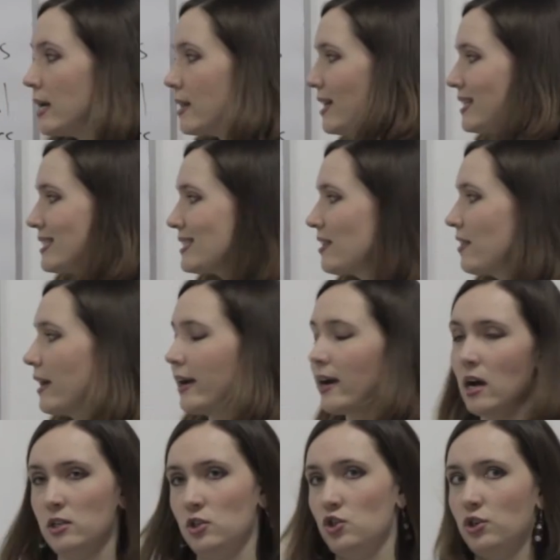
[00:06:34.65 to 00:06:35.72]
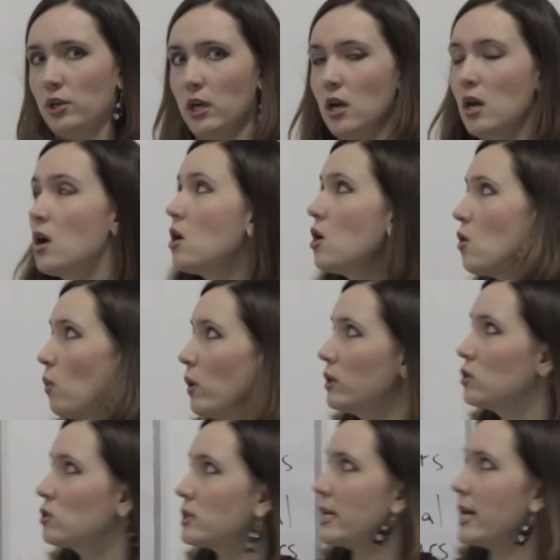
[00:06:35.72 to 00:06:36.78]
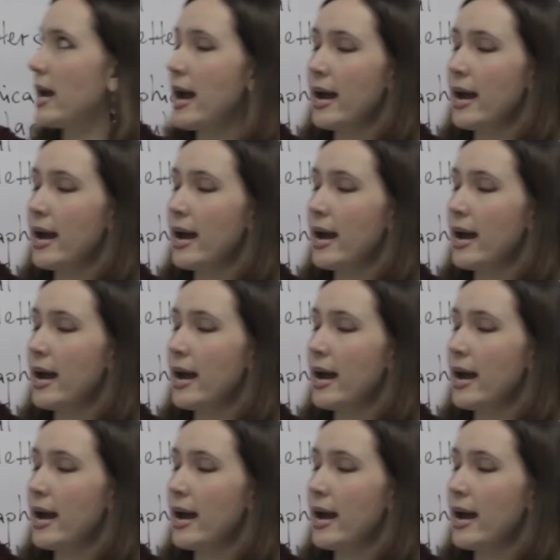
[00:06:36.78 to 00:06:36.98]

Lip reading: That's the country. When you say